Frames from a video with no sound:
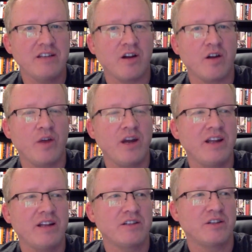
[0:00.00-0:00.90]

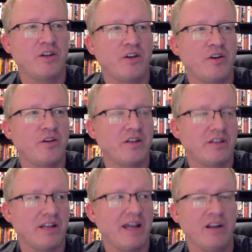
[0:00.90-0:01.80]
already and secured,
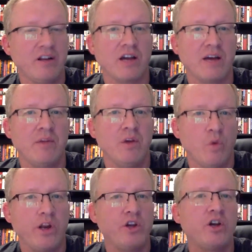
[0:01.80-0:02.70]
said, Hey, look, I'm,
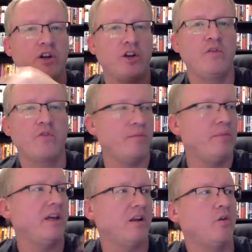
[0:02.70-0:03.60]
what are you going to do for
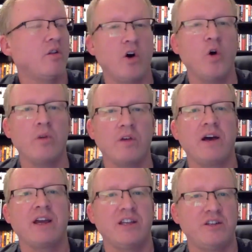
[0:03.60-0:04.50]
me in Oklahoma if
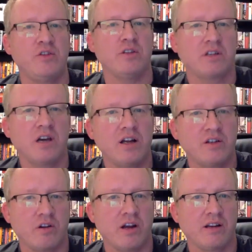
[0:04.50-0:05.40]
I get you this
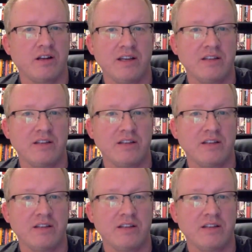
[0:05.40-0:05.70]
contract? And they